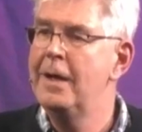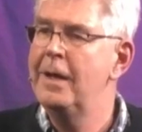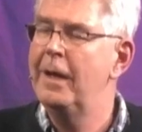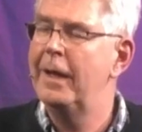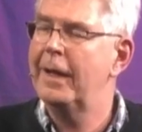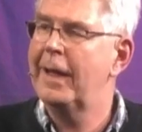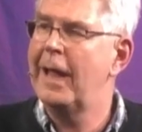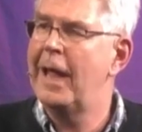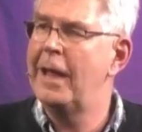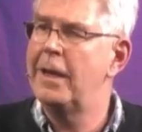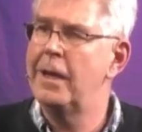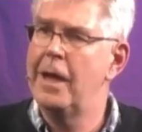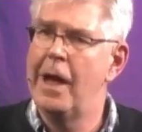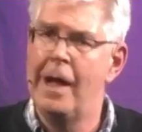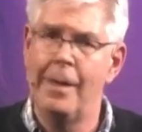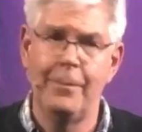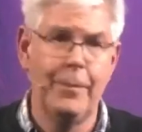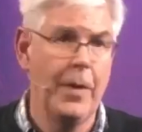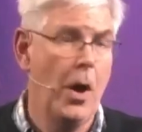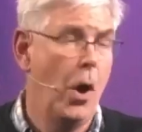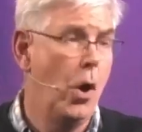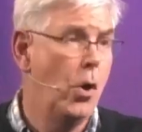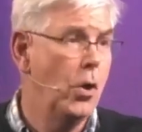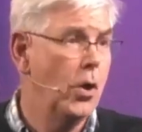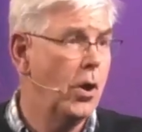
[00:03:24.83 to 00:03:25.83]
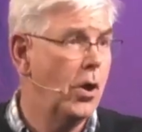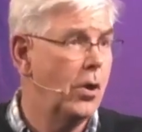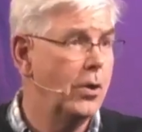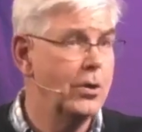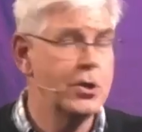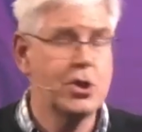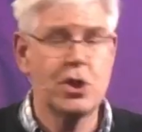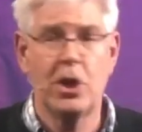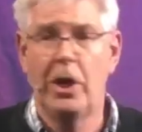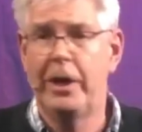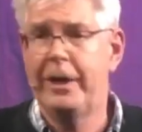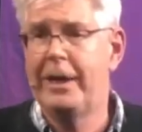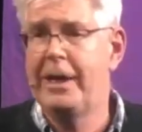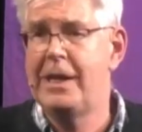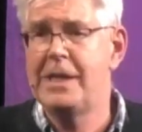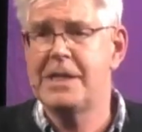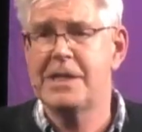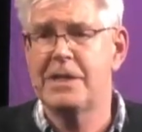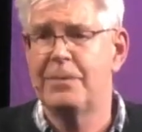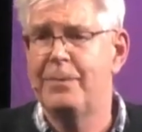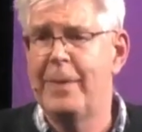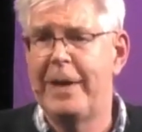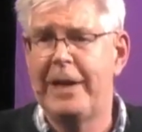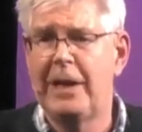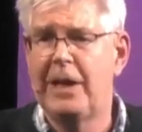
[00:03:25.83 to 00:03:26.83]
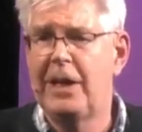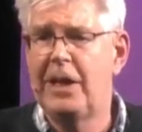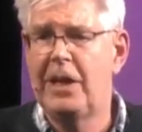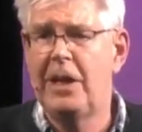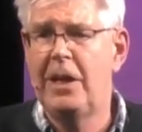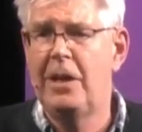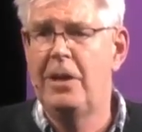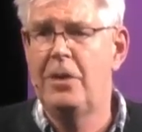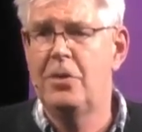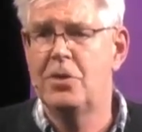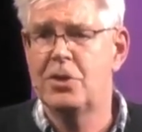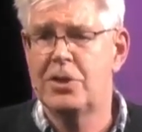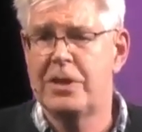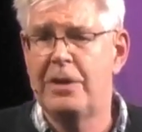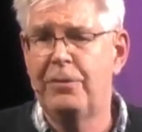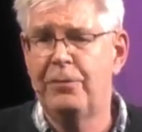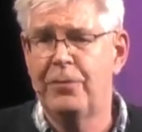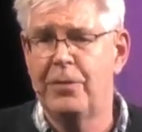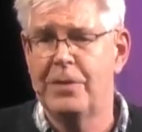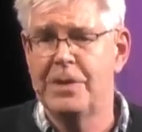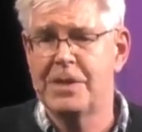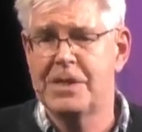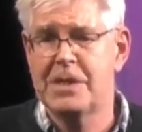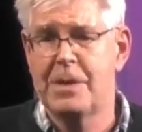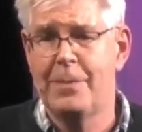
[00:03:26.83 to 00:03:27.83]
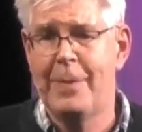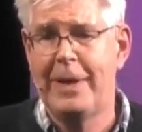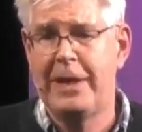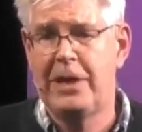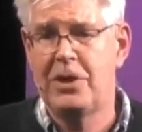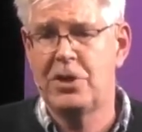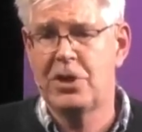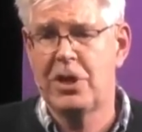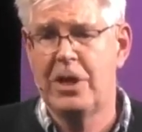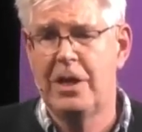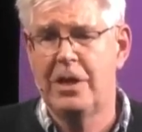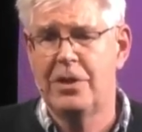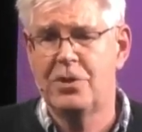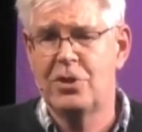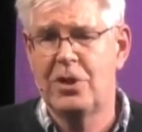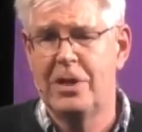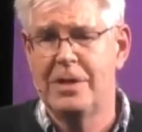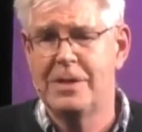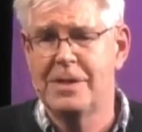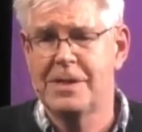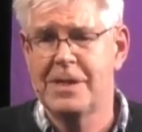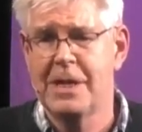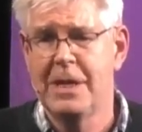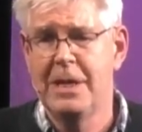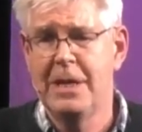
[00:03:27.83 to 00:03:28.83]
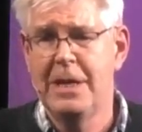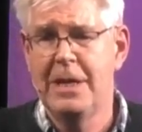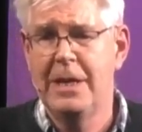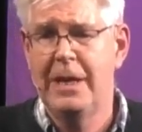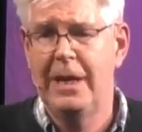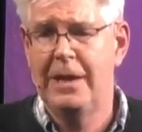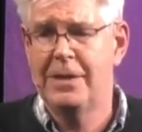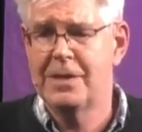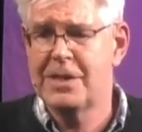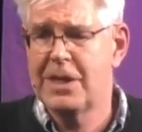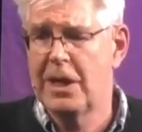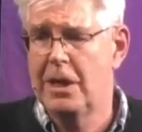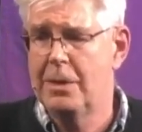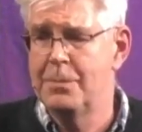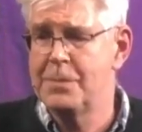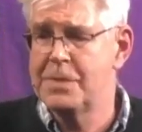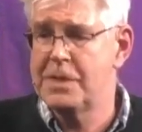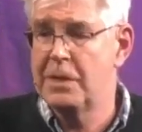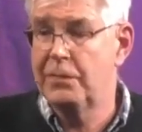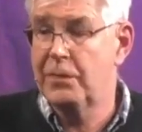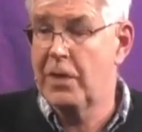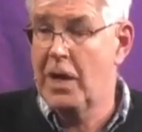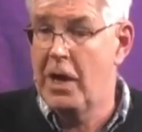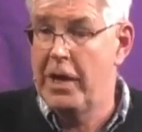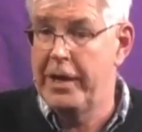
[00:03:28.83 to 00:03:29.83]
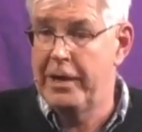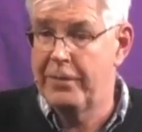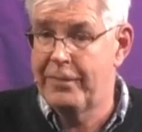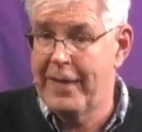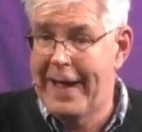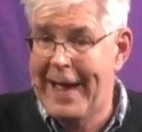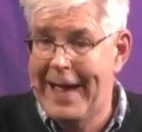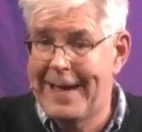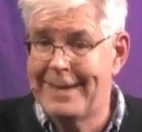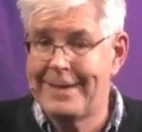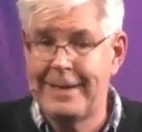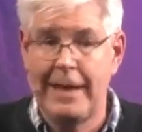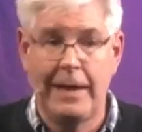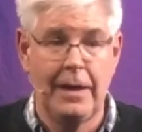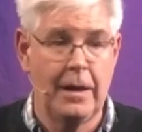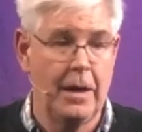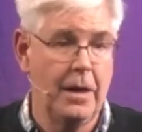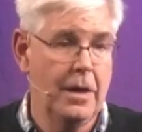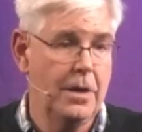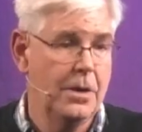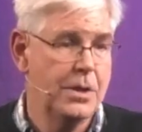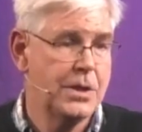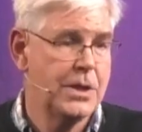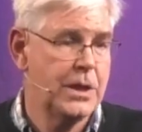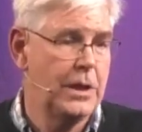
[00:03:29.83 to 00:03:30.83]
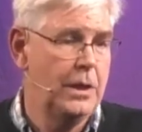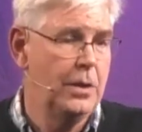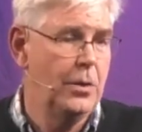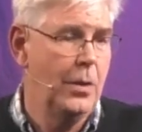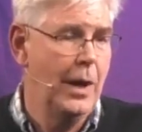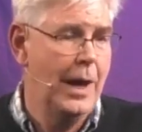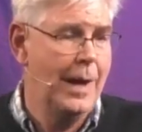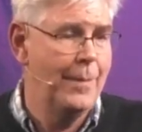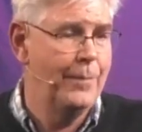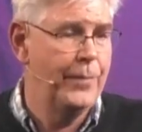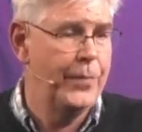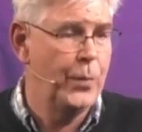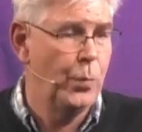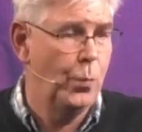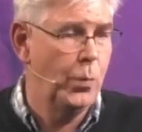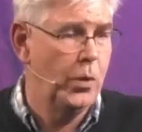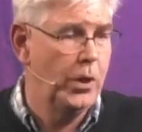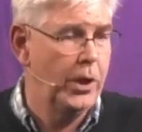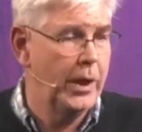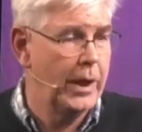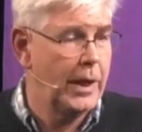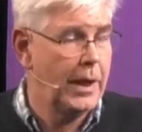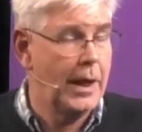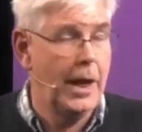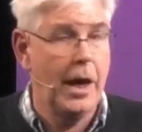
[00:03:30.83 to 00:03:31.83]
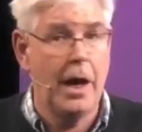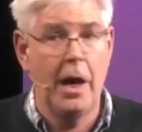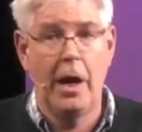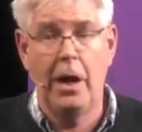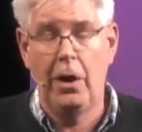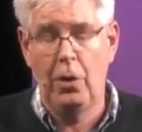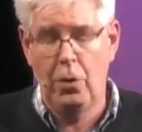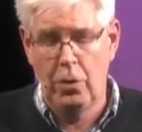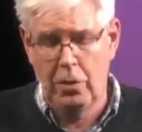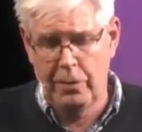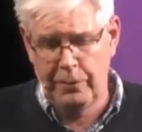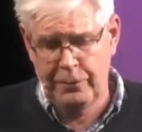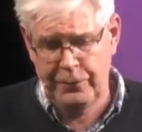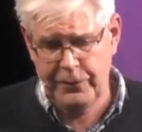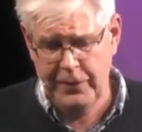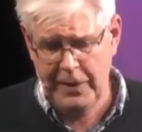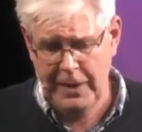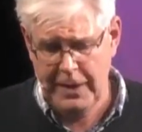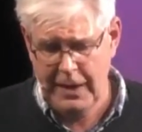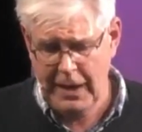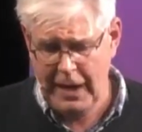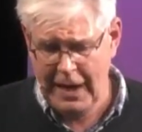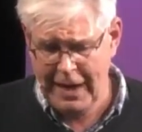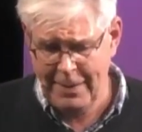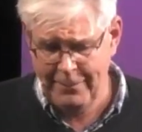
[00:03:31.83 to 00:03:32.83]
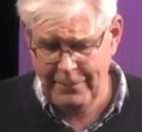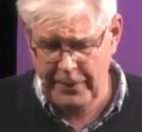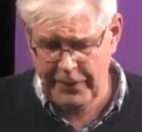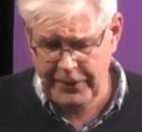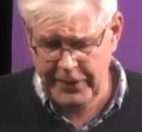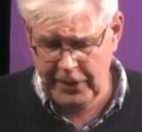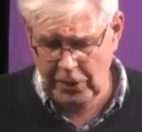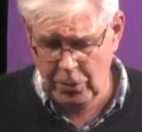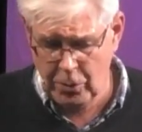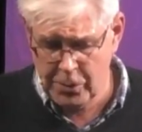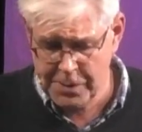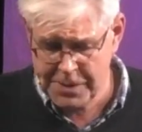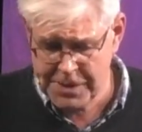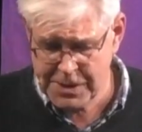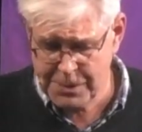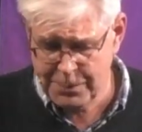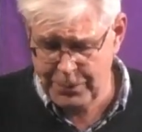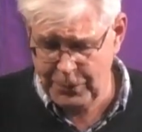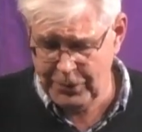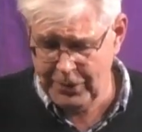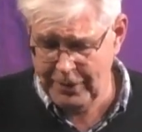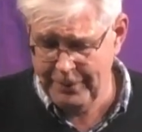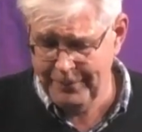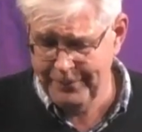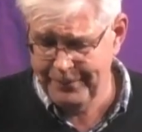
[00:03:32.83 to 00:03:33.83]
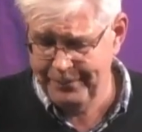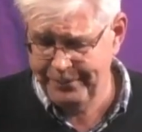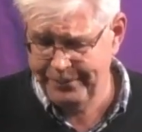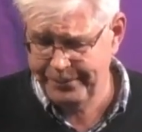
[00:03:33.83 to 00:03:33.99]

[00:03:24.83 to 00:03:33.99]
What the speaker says: Again, Hong Kong Chinese have made a huge difference to many churches in terms of kind of adding to the work of the gospel.